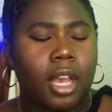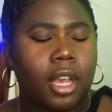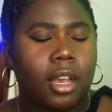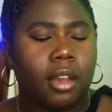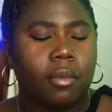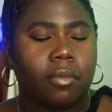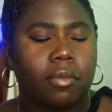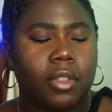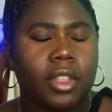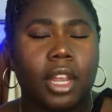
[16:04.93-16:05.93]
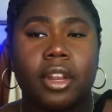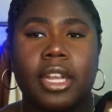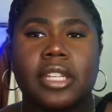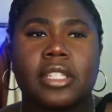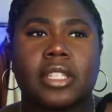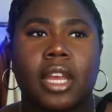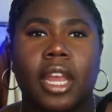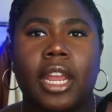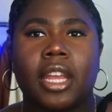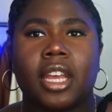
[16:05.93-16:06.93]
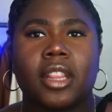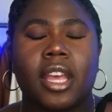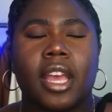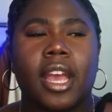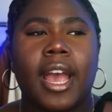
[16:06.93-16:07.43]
Um, there is a handgun that